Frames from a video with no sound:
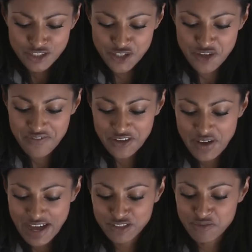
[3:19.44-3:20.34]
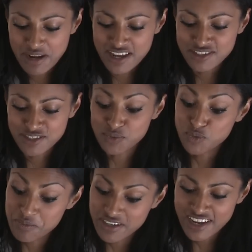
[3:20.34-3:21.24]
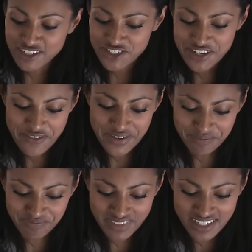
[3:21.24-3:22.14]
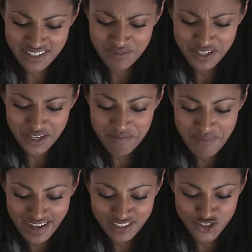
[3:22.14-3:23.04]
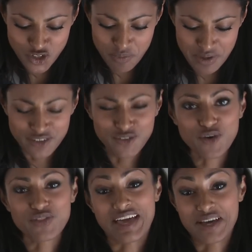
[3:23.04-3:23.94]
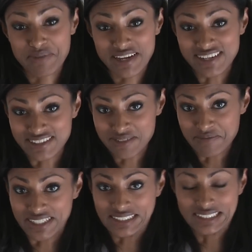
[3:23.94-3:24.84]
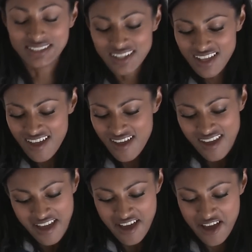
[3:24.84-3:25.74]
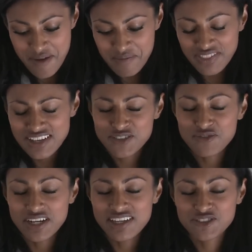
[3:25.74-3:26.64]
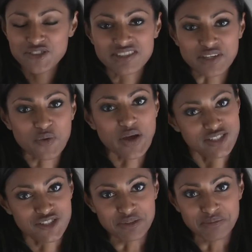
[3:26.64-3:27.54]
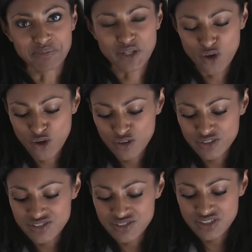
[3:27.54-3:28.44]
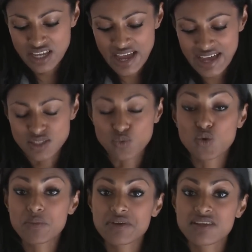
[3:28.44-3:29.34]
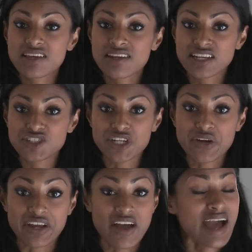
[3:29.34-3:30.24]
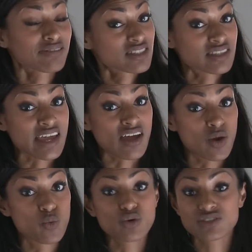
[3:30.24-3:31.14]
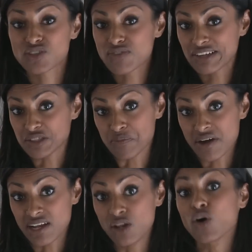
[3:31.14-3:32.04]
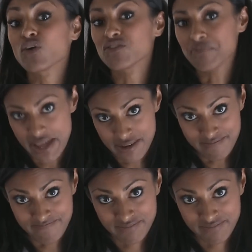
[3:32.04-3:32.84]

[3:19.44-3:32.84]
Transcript: do you feel out of place as a woman in engineering? It seems like a man's job and not that appealing to me. That's a really interesting question, because as a woman in engineering, I have to say I was surrounded by a lot of men.